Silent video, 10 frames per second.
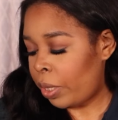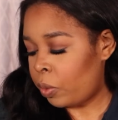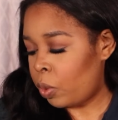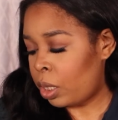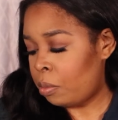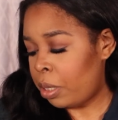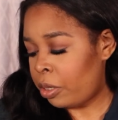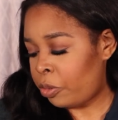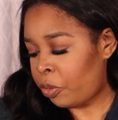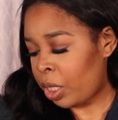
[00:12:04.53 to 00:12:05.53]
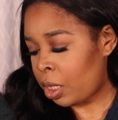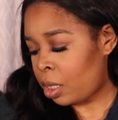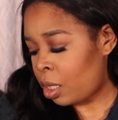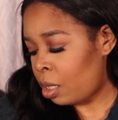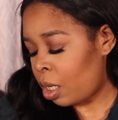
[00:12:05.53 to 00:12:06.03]
in with the
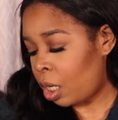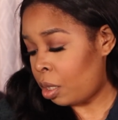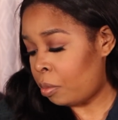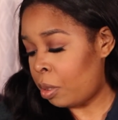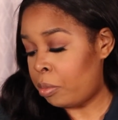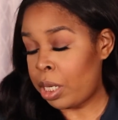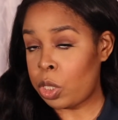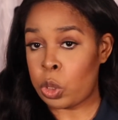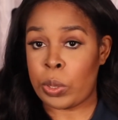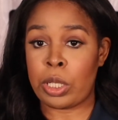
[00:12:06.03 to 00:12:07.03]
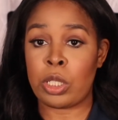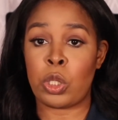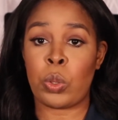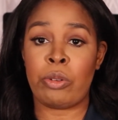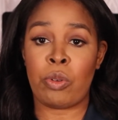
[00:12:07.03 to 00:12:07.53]
Benefit brow setter, the
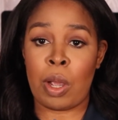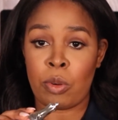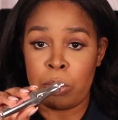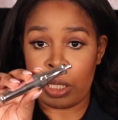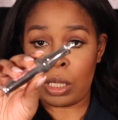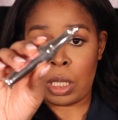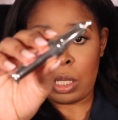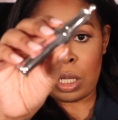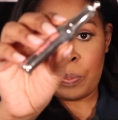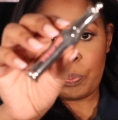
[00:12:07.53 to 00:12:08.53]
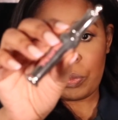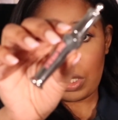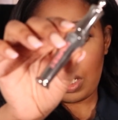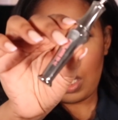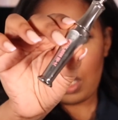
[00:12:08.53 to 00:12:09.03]
24-hour brow setter.
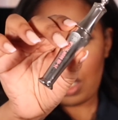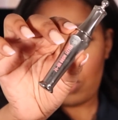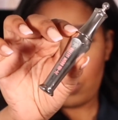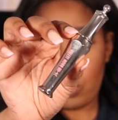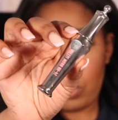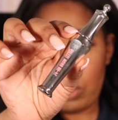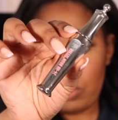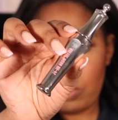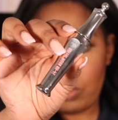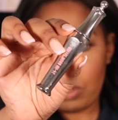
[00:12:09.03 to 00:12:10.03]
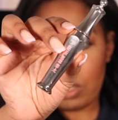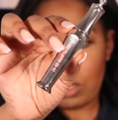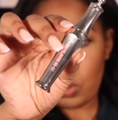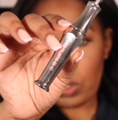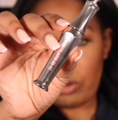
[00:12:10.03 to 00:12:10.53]
I also use the
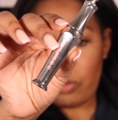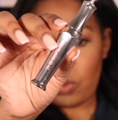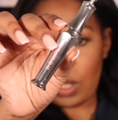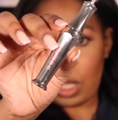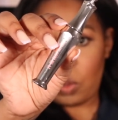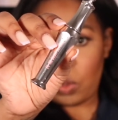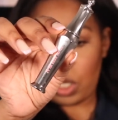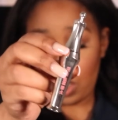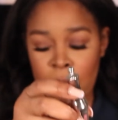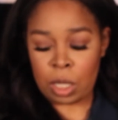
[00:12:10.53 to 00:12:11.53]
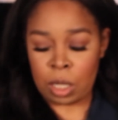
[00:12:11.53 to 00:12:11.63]
24-hour,